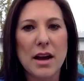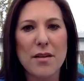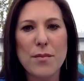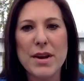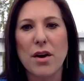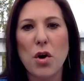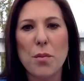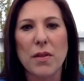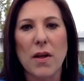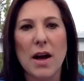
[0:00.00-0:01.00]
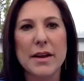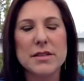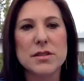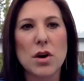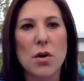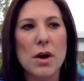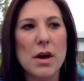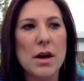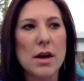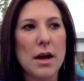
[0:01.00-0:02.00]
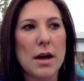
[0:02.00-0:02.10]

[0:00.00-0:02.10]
i've been at home a lot and so right